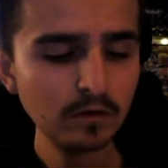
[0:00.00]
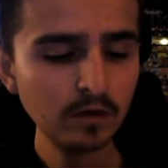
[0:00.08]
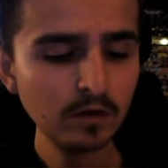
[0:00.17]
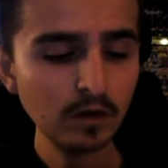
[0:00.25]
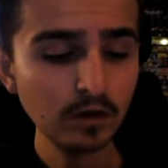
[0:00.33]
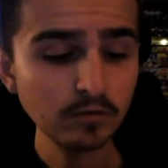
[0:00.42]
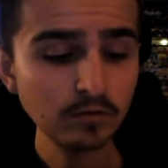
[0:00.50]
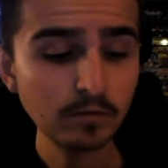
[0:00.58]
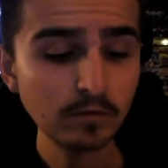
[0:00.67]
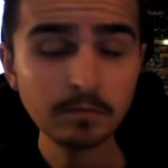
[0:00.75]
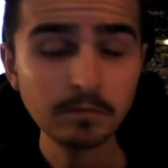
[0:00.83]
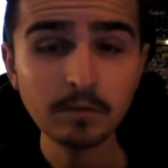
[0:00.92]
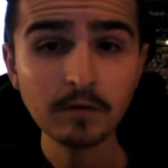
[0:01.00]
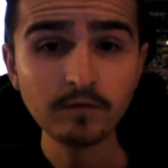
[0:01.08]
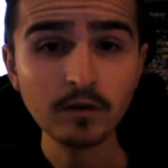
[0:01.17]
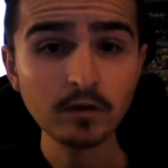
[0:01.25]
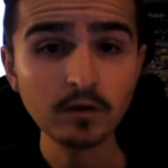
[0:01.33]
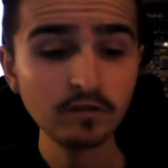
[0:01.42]
should probably put my phone on
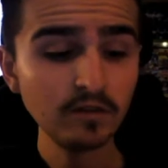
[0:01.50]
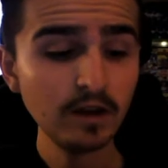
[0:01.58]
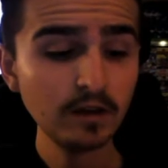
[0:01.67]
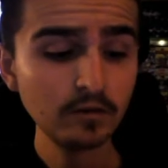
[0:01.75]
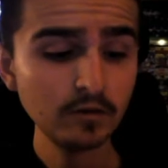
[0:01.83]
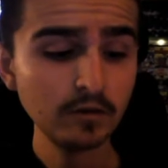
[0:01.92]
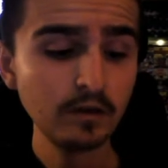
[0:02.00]
silent, shouldn't I?